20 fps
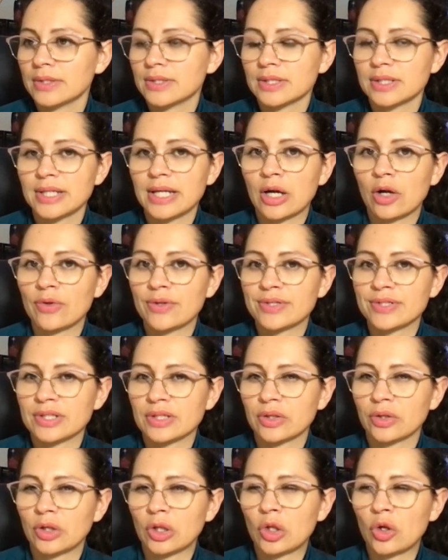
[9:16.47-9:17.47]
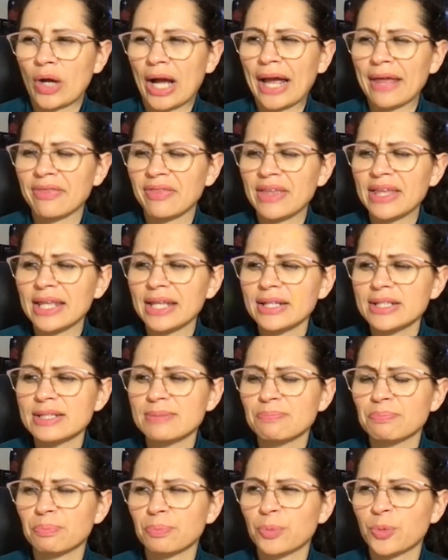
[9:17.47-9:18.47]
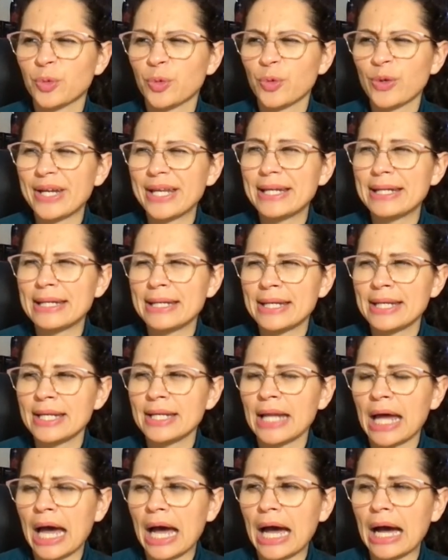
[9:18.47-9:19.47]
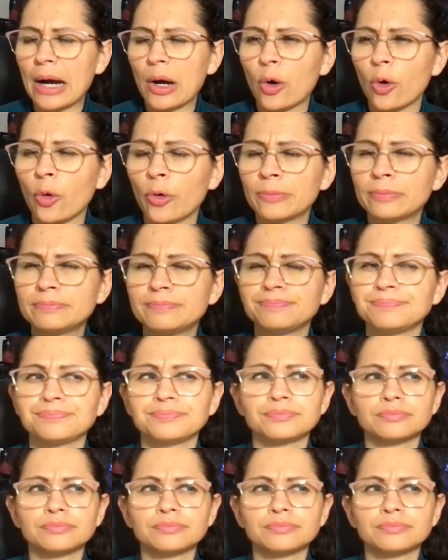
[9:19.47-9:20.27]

see how this is going to look. I think it's pretty neat how